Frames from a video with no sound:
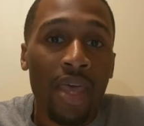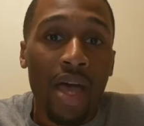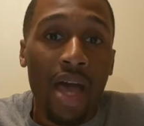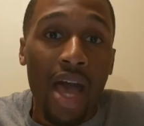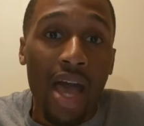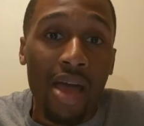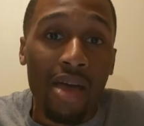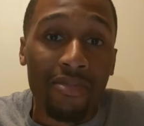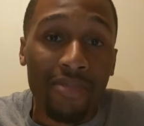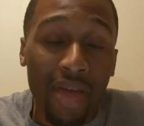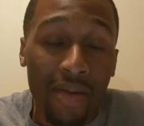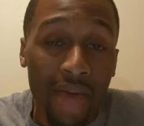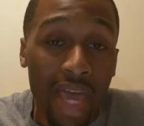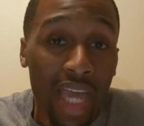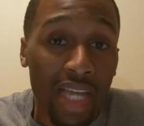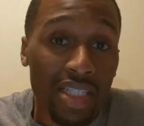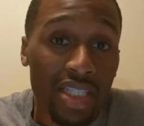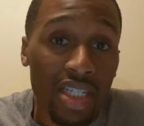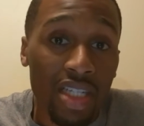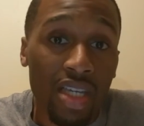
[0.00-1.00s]
I'm
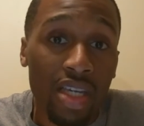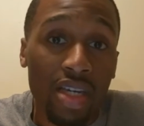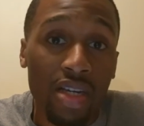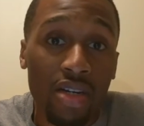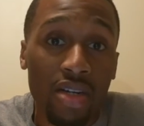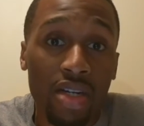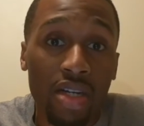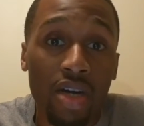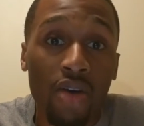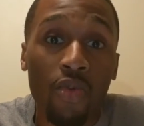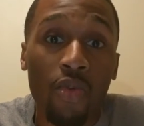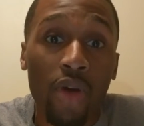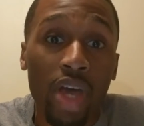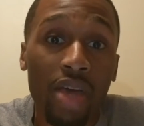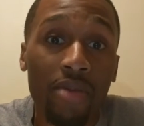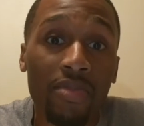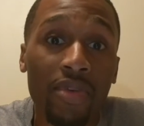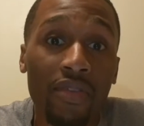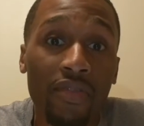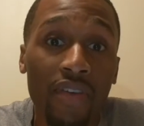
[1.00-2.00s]
actually a
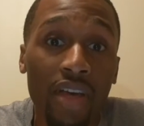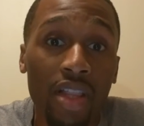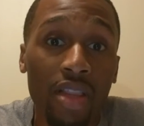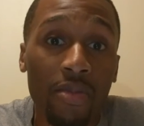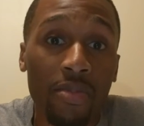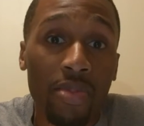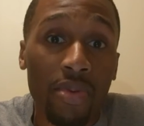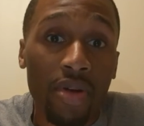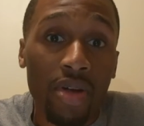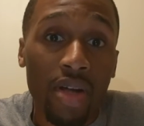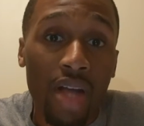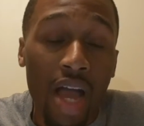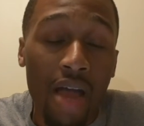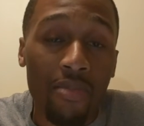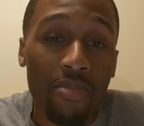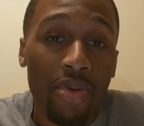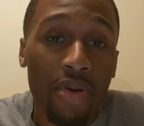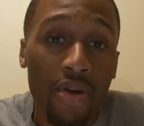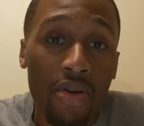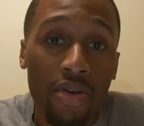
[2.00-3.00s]
web developer. I
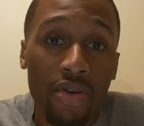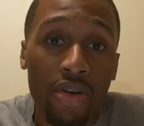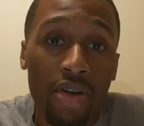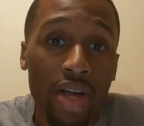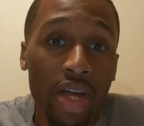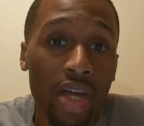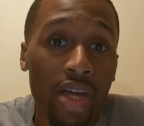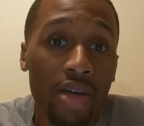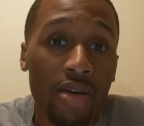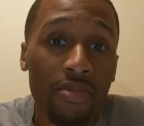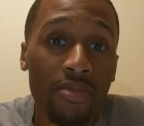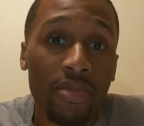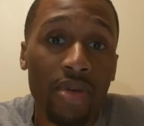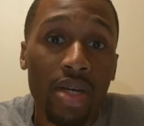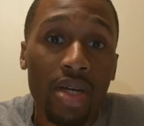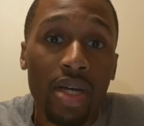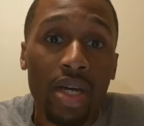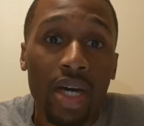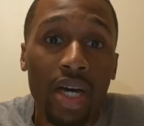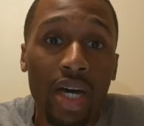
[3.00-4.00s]
program,
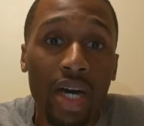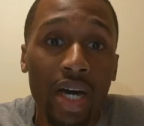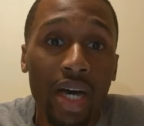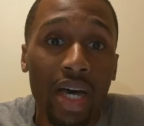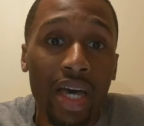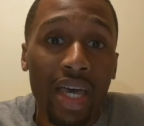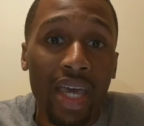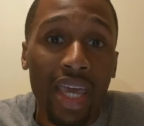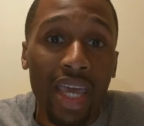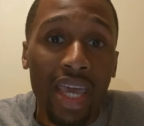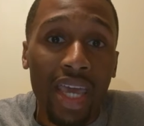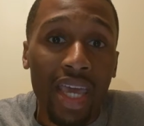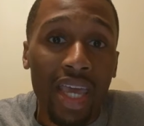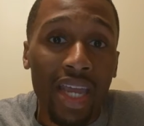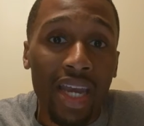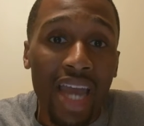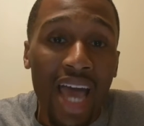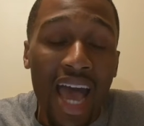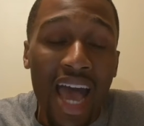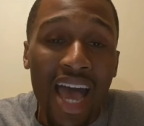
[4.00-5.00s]

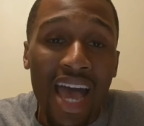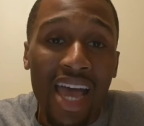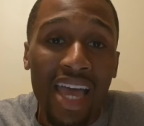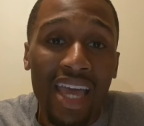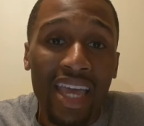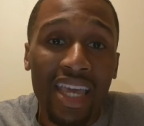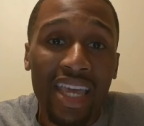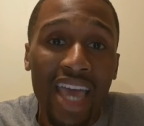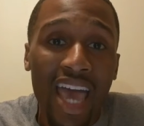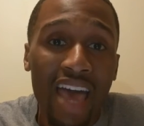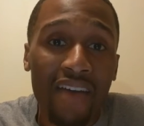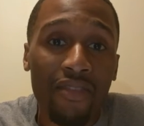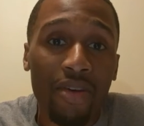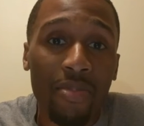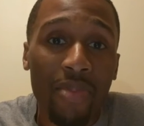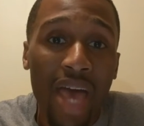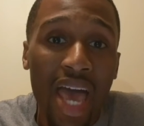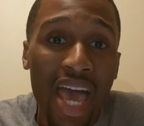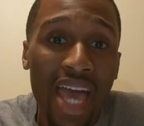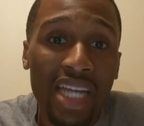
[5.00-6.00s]
and I have a
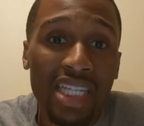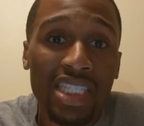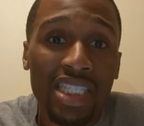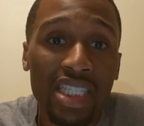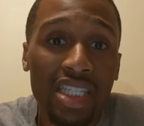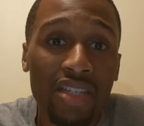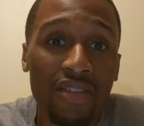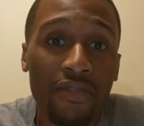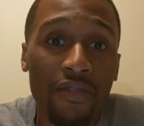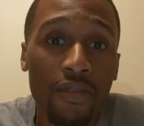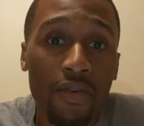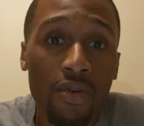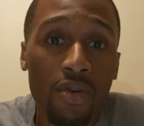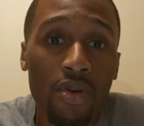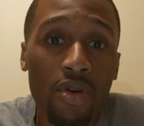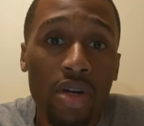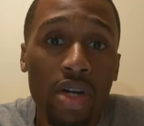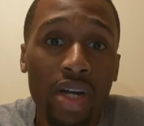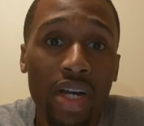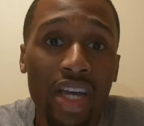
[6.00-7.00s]
passion
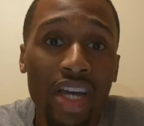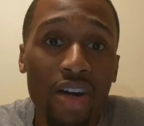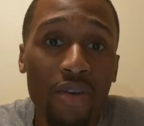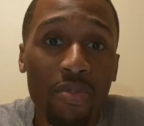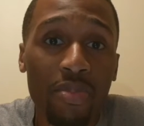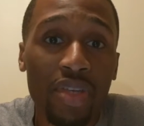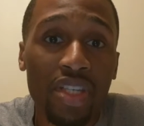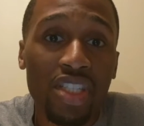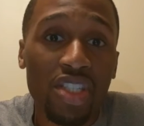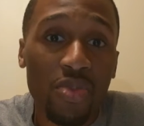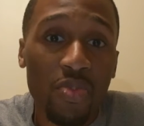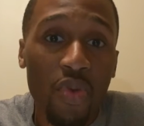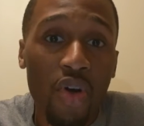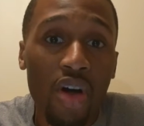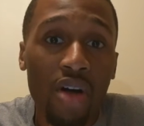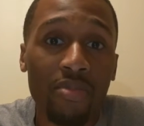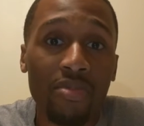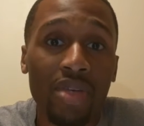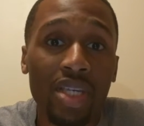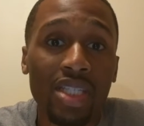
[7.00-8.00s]
for helping
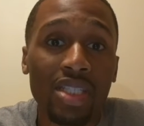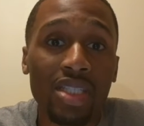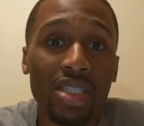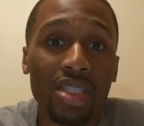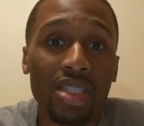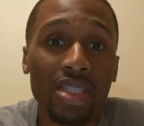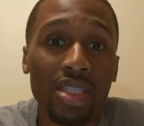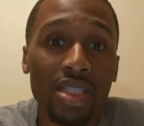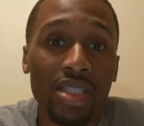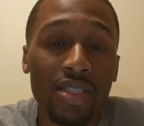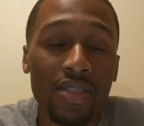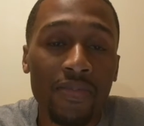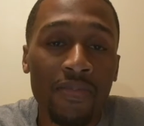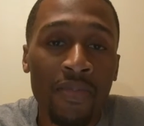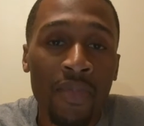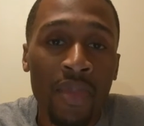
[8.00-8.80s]
small businesses.